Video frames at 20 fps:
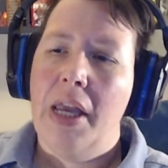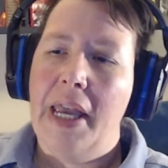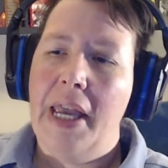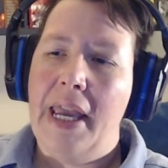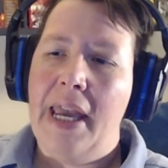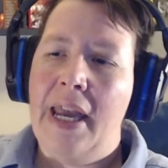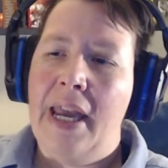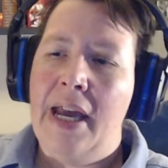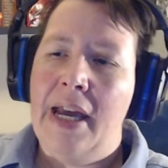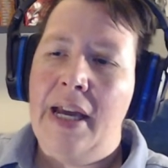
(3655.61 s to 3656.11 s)

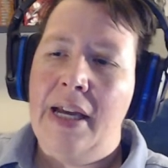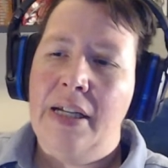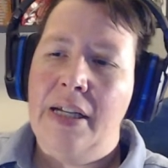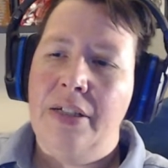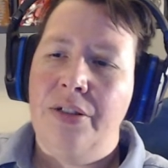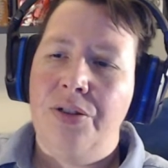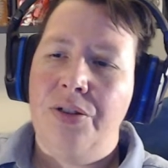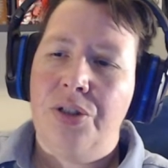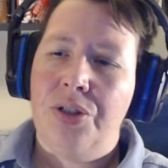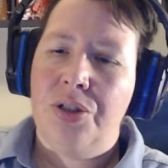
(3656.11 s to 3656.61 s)

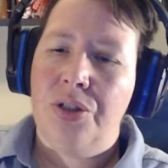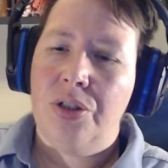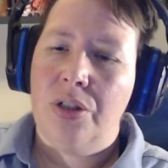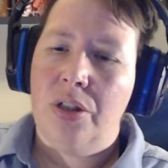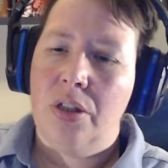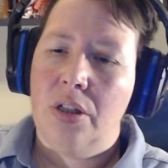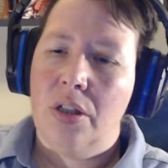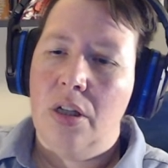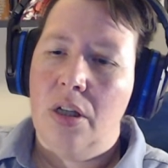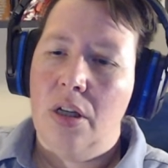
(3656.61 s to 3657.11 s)
And
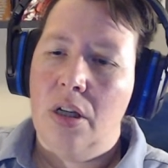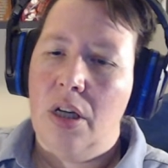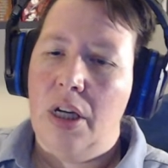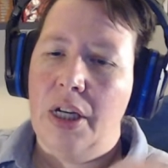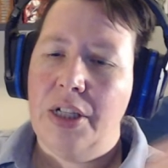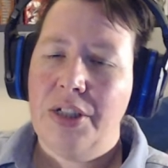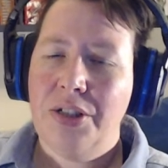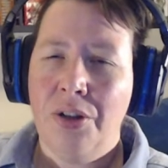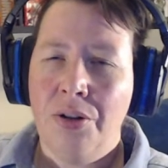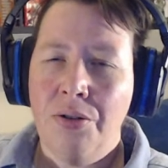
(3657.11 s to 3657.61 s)
I
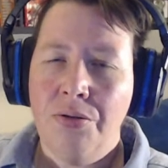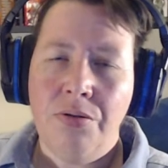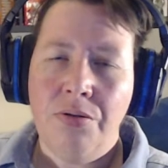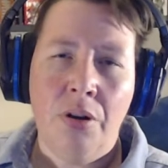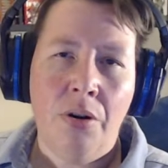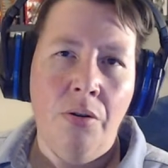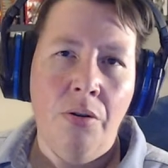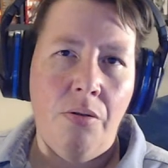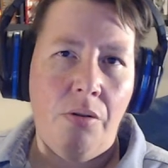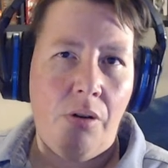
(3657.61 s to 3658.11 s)
don't
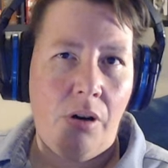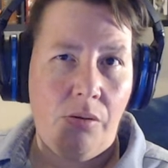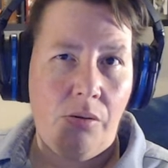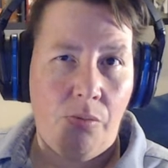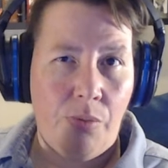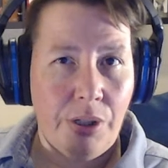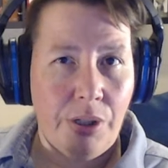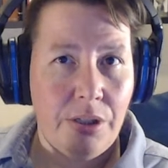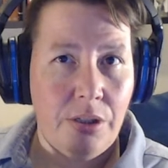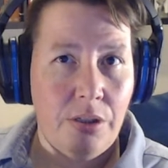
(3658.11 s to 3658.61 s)
know
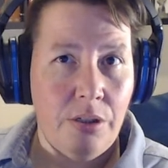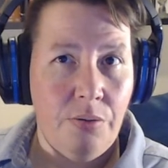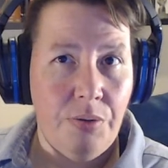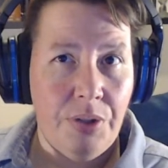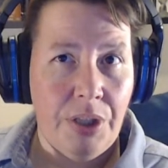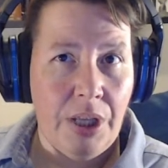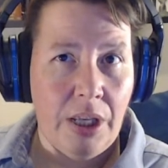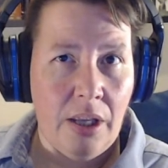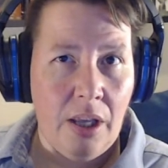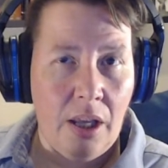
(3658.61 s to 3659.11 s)
what to do with
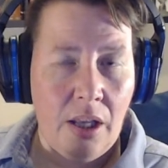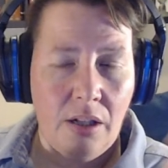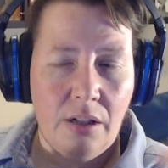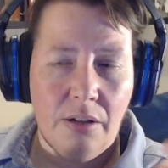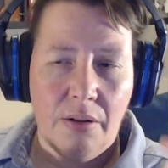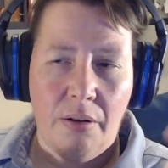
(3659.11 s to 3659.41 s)
that yet,